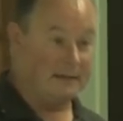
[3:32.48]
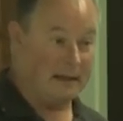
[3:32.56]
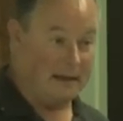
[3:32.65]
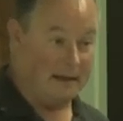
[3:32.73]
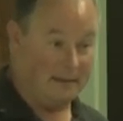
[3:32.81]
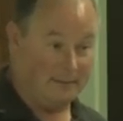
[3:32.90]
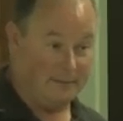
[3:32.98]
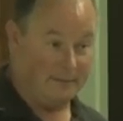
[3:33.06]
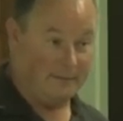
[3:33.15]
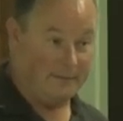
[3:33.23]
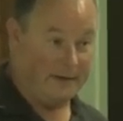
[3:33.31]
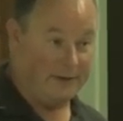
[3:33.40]
uh,
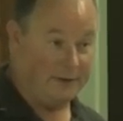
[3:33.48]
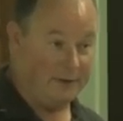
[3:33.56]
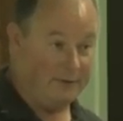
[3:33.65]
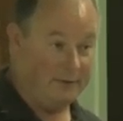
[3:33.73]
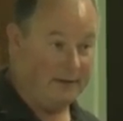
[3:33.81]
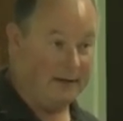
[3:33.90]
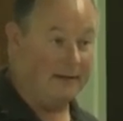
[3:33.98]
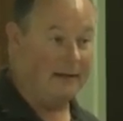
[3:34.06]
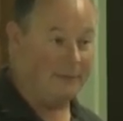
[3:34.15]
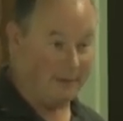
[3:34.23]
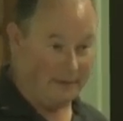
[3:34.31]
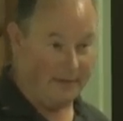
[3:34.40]
feature and
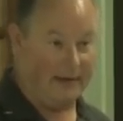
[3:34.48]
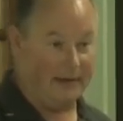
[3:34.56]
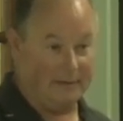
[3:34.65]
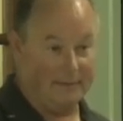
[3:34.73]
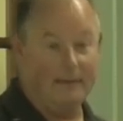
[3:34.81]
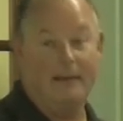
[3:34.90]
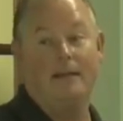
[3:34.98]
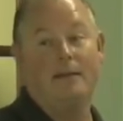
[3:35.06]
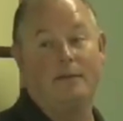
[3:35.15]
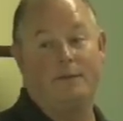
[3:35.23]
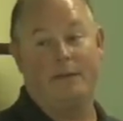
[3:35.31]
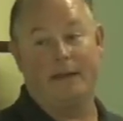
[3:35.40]
let the thing
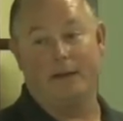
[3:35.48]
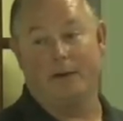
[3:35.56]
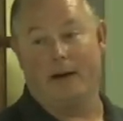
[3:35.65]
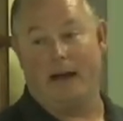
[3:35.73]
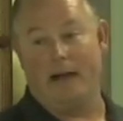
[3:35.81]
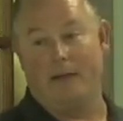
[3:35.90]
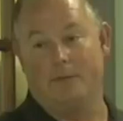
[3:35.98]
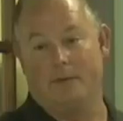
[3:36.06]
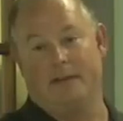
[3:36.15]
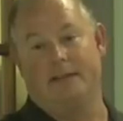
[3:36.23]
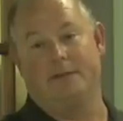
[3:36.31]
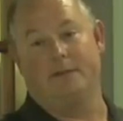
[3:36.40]
figure out
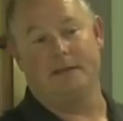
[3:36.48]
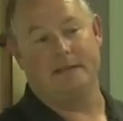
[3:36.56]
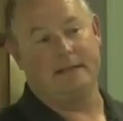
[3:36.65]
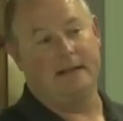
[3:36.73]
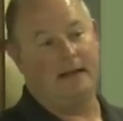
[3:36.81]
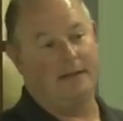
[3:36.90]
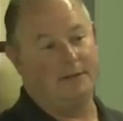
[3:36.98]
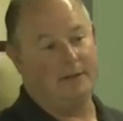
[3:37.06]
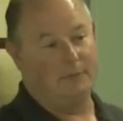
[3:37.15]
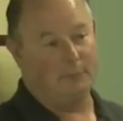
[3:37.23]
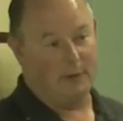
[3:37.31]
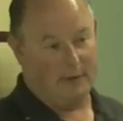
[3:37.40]
with its fuzzy
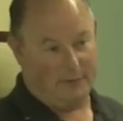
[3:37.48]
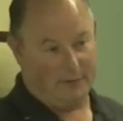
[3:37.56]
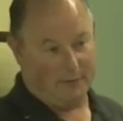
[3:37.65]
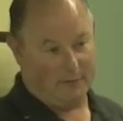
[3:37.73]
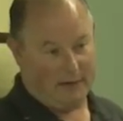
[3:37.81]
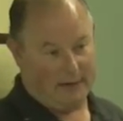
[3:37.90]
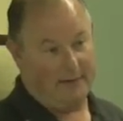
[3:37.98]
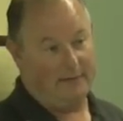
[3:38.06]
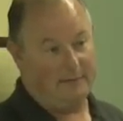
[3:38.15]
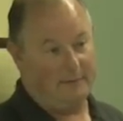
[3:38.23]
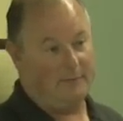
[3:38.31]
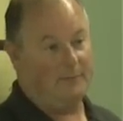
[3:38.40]
logic what the right
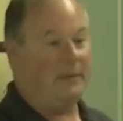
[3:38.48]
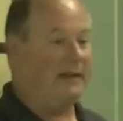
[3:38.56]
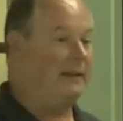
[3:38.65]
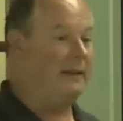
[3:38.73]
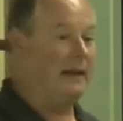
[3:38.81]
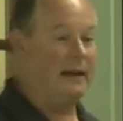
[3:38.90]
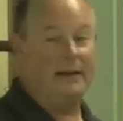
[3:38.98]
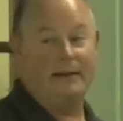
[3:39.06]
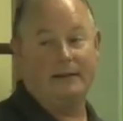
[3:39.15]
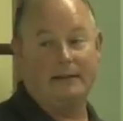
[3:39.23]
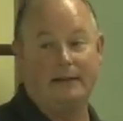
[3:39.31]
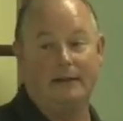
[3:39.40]
P, I,
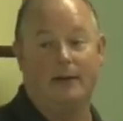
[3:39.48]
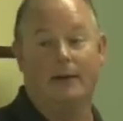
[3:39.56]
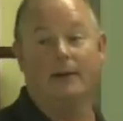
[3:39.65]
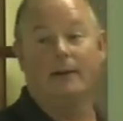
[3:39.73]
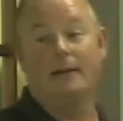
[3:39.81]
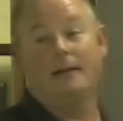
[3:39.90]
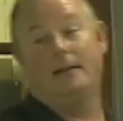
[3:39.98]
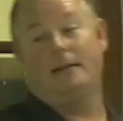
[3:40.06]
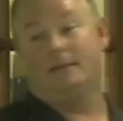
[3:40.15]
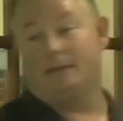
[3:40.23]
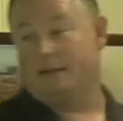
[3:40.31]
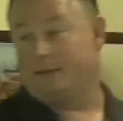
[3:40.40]
and D are.
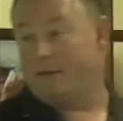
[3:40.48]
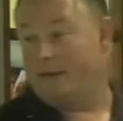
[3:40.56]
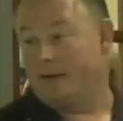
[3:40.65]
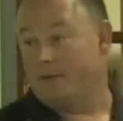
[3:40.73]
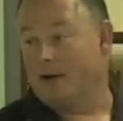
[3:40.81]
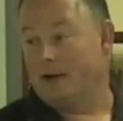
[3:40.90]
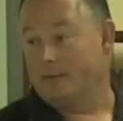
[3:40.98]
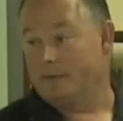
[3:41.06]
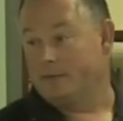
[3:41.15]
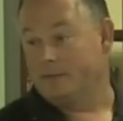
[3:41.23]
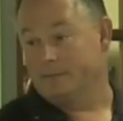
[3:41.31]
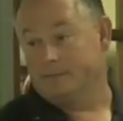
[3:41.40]
Let the thing run
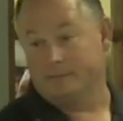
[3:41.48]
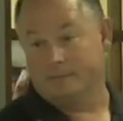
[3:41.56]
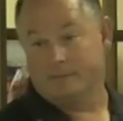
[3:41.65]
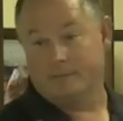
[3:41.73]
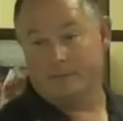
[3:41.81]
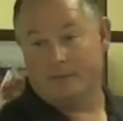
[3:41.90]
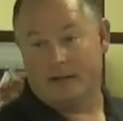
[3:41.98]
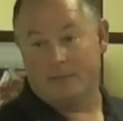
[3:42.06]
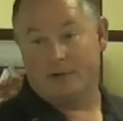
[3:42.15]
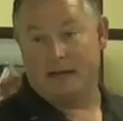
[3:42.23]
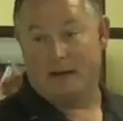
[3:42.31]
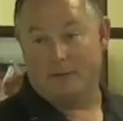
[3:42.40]
for a
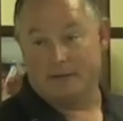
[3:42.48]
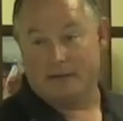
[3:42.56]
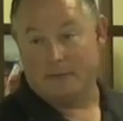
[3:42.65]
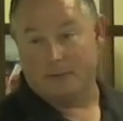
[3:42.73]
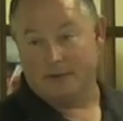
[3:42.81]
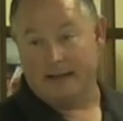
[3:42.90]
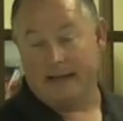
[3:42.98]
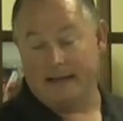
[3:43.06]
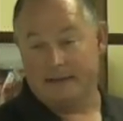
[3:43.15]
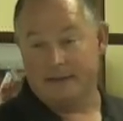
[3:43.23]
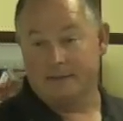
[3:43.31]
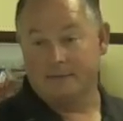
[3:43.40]
couple hours, couple
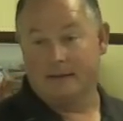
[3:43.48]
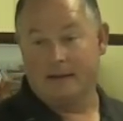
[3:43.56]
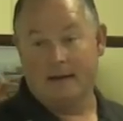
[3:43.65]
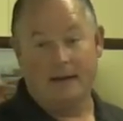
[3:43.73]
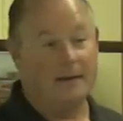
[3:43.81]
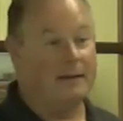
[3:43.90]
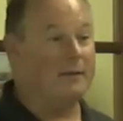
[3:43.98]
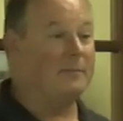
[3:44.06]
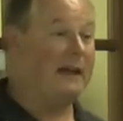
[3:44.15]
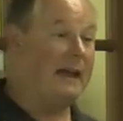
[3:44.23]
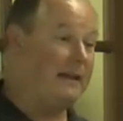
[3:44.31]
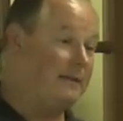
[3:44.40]
days, come
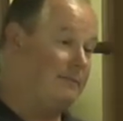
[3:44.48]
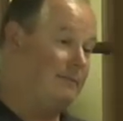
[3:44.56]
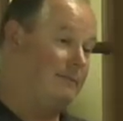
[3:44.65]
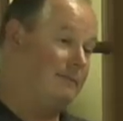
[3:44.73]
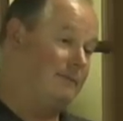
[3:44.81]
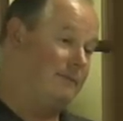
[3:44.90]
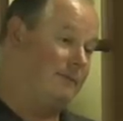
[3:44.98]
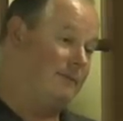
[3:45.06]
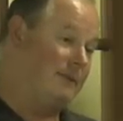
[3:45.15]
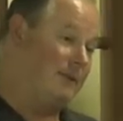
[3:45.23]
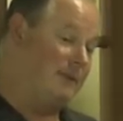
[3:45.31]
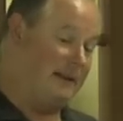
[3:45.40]
back,
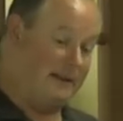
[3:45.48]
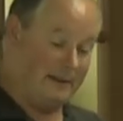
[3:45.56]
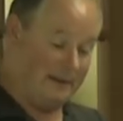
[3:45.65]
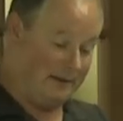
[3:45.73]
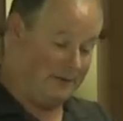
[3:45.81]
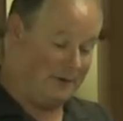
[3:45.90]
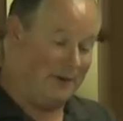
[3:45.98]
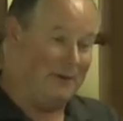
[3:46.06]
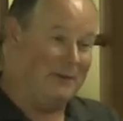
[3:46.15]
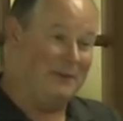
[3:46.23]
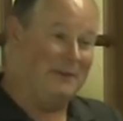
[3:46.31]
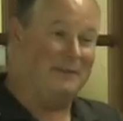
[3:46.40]
go into the
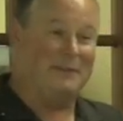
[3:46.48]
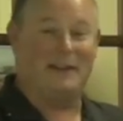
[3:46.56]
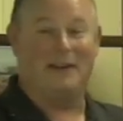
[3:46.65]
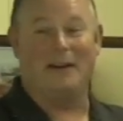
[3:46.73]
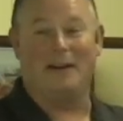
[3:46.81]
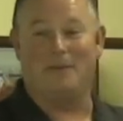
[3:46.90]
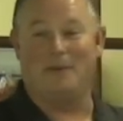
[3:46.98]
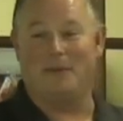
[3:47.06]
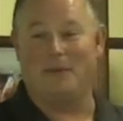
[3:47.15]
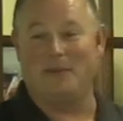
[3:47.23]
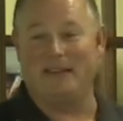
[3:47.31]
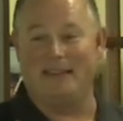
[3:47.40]
controller and figure out
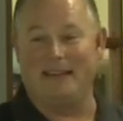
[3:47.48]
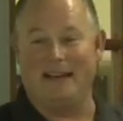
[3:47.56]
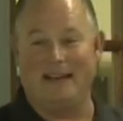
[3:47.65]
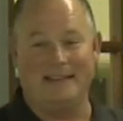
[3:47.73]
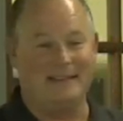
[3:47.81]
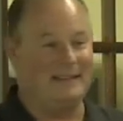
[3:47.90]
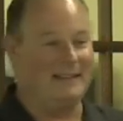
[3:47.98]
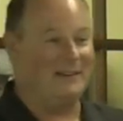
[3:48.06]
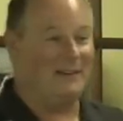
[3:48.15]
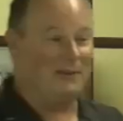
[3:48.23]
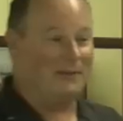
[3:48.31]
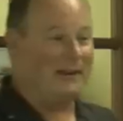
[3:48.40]
what the P, the I, the D
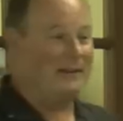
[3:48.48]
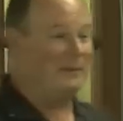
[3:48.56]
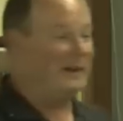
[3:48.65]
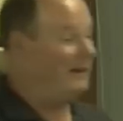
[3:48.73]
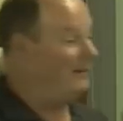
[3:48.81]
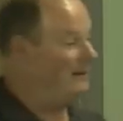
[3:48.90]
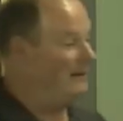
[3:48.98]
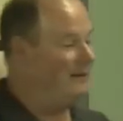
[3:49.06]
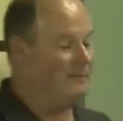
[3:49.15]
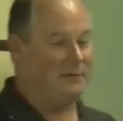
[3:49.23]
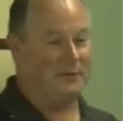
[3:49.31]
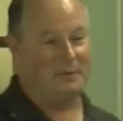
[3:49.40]
are, write them down,
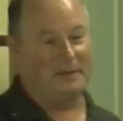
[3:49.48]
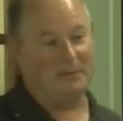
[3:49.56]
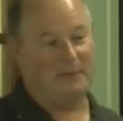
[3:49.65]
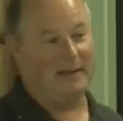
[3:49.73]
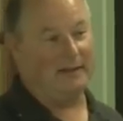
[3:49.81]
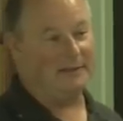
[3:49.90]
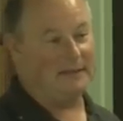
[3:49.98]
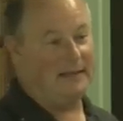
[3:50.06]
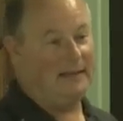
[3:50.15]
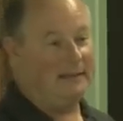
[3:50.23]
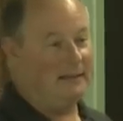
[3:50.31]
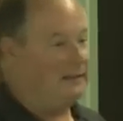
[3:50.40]
put them in the
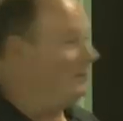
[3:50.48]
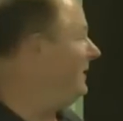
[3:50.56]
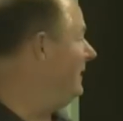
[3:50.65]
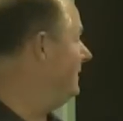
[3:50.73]
PLC, and let the